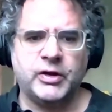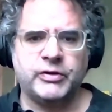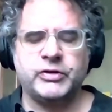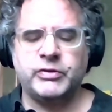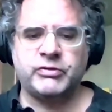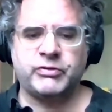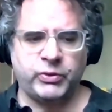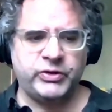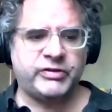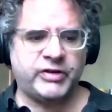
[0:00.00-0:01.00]
so there's
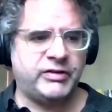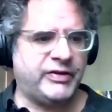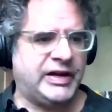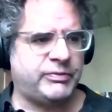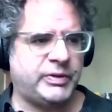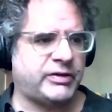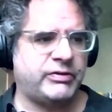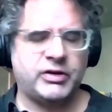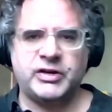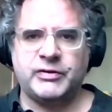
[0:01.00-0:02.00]
all these kinds of aspects
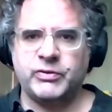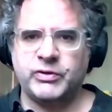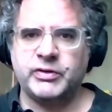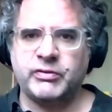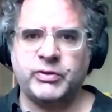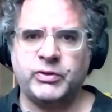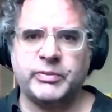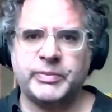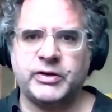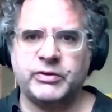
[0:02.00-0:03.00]
that i never even thought
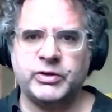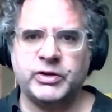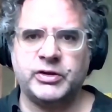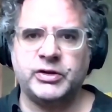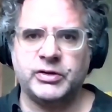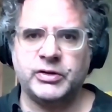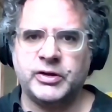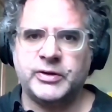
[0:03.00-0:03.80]
about really hmm.